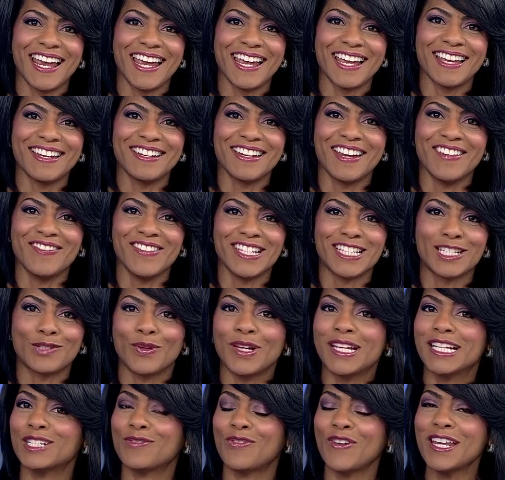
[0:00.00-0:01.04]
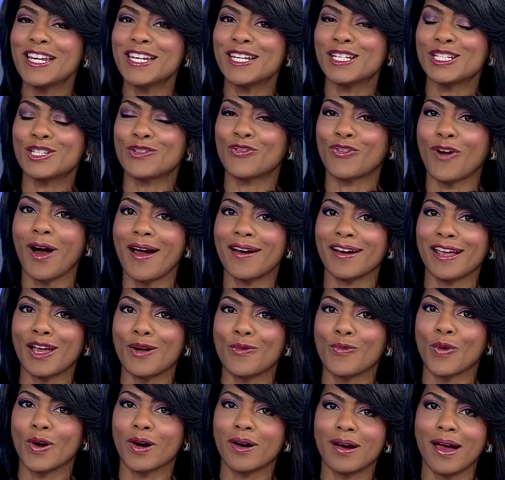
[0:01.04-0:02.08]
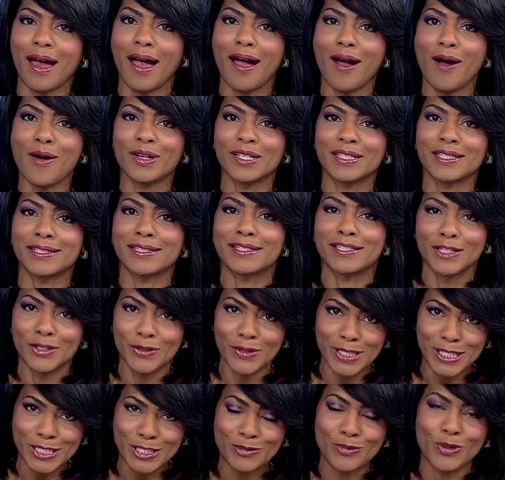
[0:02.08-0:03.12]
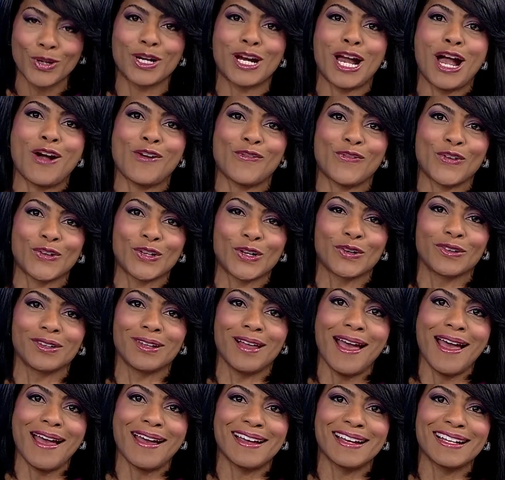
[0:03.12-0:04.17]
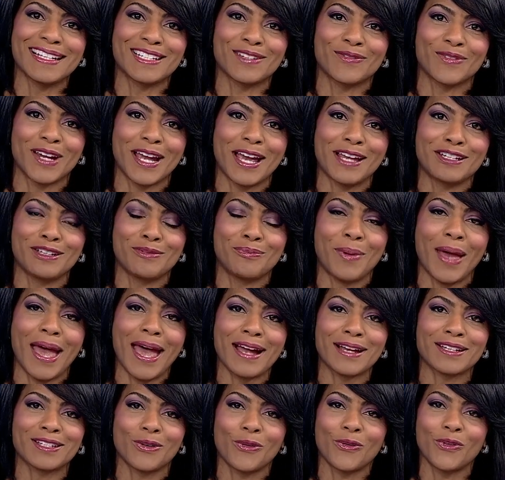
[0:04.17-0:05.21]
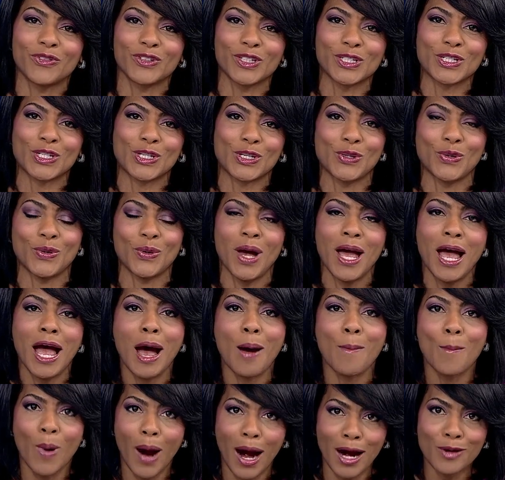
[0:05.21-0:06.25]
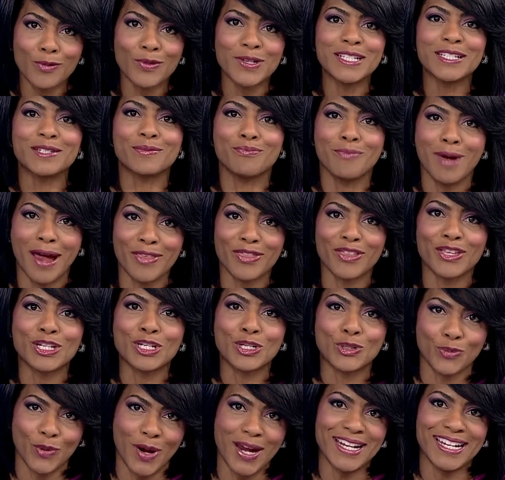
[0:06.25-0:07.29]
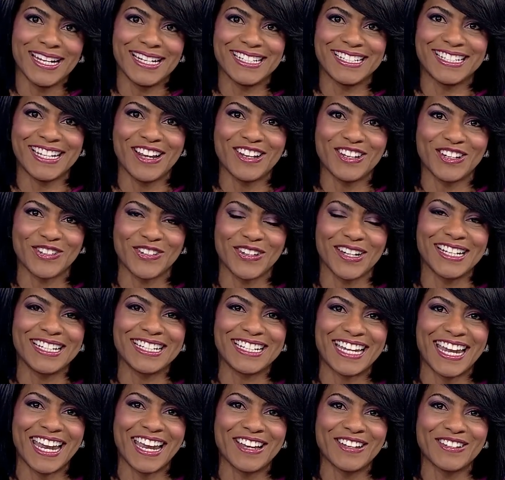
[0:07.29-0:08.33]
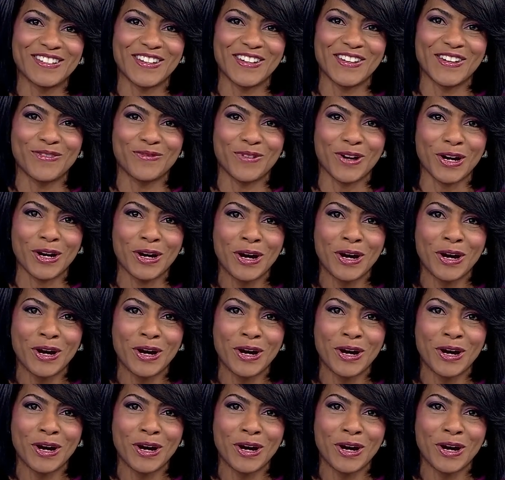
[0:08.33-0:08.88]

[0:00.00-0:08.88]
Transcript: And in this week's Fitness Friday workout, it's a serious workout for your legs, and we're heading back over to Barwis Method Training Center in Canton, where